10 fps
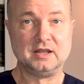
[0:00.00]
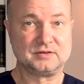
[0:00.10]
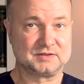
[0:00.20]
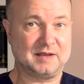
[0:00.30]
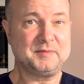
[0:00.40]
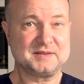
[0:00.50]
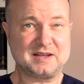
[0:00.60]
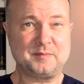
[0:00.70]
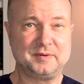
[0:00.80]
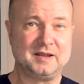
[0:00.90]
To sum this
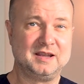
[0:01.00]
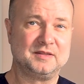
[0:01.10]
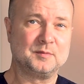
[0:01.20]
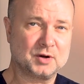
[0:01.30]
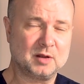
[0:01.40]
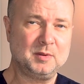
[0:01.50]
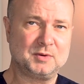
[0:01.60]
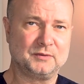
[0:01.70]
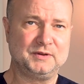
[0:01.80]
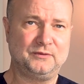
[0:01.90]
up, the
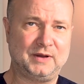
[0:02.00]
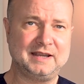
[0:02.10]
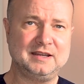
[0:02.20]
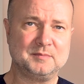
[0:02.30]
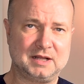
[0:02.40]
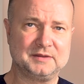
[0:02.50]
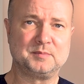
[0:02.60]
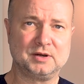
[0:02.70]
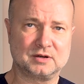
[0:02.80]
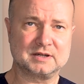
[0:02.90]
problem of defining
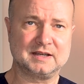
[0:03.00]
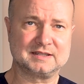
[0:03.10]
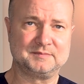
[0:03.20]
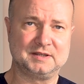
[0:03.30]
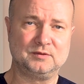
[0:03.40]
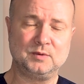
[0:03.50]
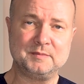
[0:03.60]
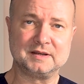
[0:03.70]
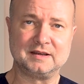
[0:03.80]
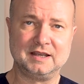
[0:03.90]
multiple orgasms in
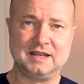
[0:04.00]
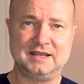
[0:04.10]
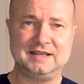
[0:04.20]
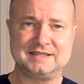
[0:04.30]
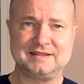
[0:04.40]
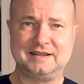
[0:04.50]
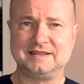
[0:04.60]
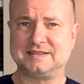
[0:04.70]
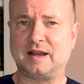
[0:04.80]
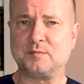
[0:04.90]
women is that it
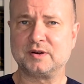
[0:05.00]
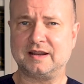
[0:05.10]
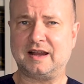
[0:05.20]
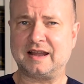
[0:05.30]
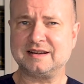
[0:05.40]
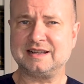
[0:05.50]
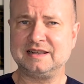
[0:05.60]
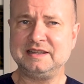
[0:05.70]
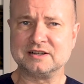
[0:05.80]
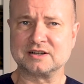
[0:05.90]
is somewhat
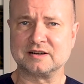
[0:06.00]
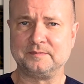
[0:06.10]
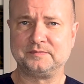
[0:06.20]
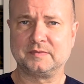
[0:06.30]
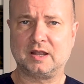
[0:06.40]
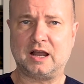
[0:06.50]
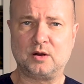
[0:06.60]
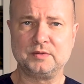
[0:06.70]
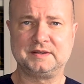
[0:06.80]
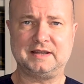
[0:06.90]
unclear how the